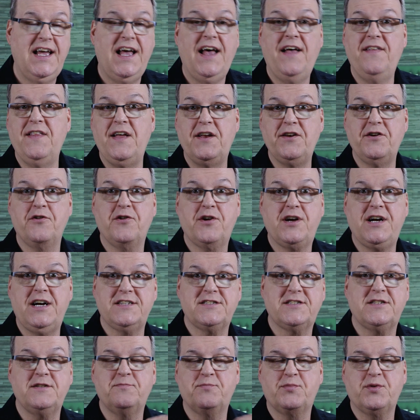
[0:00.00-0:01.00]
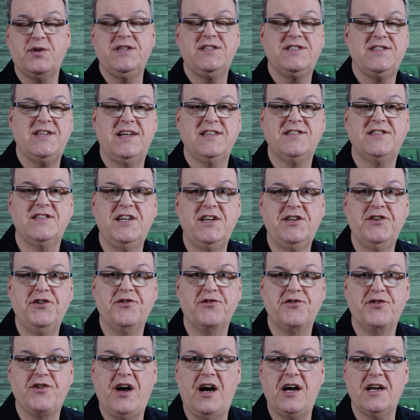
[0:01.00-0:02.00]
and then your custom presets in
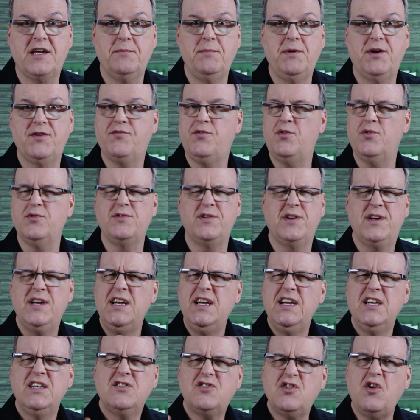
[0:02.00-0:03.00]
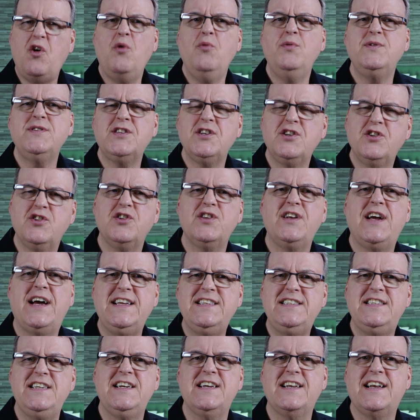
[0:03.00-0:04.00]
your document folder. It's always a good
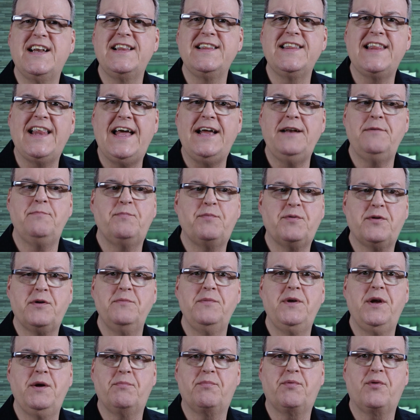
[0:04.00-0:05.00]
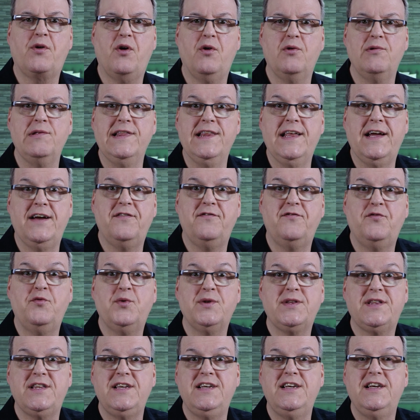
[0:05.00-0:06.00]
idea to let Premiere Pro live
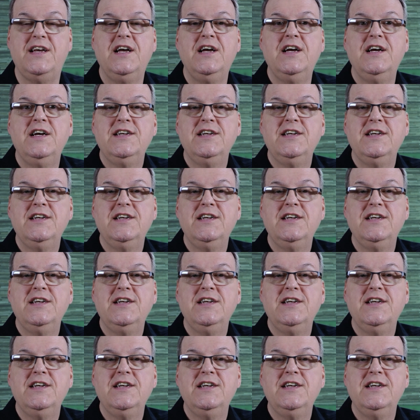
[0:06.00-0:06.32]
with the